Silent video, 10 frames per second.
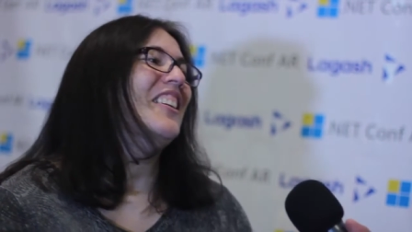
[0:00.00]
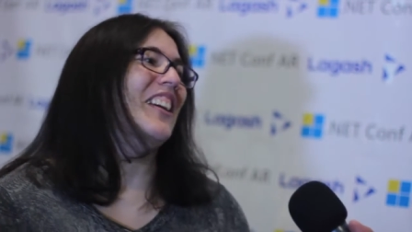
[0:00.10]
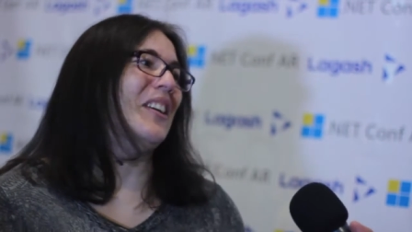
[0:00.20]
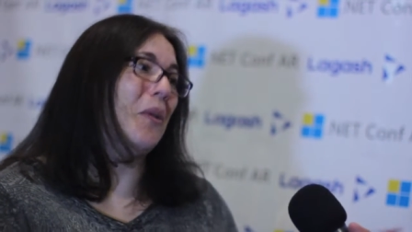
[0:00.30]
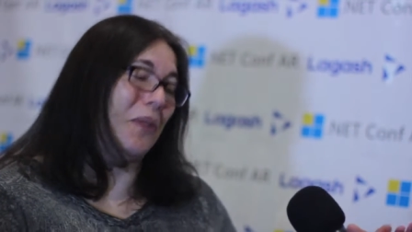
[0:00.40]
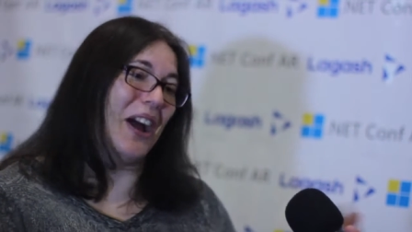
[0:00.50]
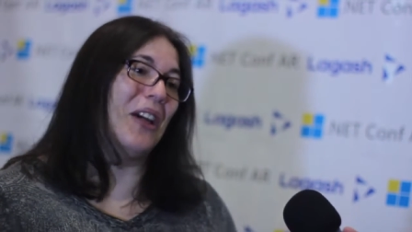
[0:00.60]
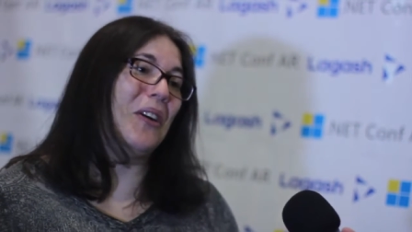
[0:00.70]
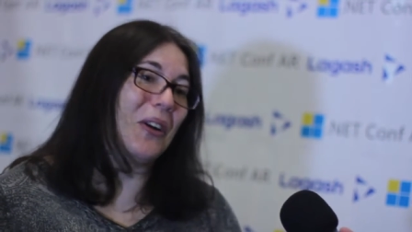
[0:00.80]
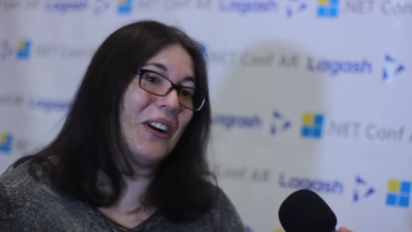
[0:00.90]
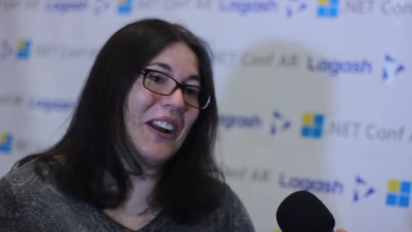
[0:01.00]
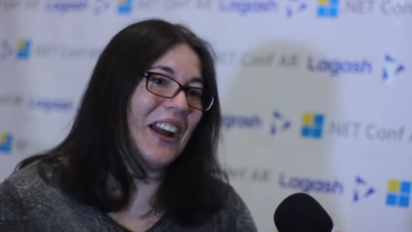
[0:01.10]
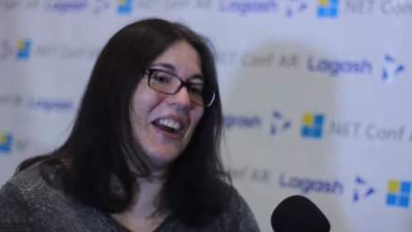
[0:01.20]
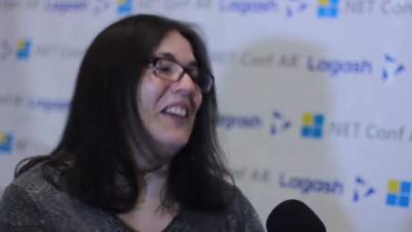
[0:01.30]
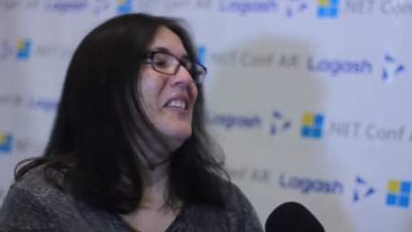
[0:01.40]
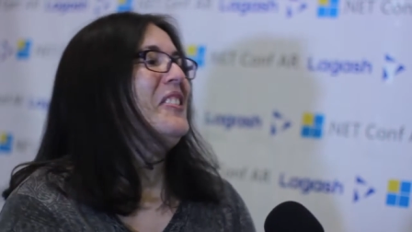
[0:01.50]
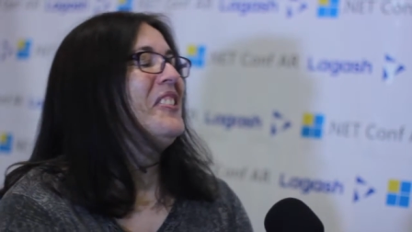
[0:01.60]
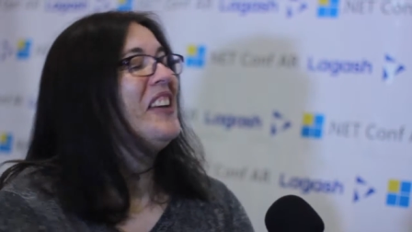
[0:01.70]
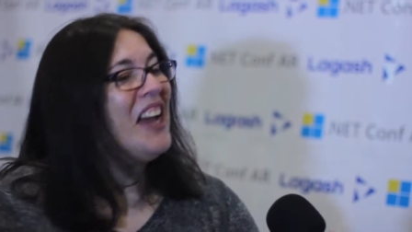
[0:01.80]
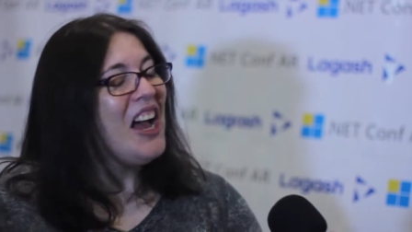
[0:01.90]
right? Well
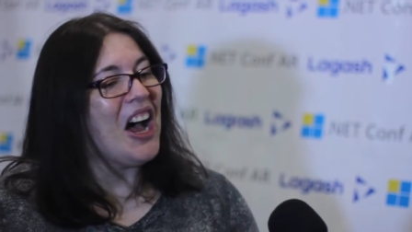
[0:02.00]
organized.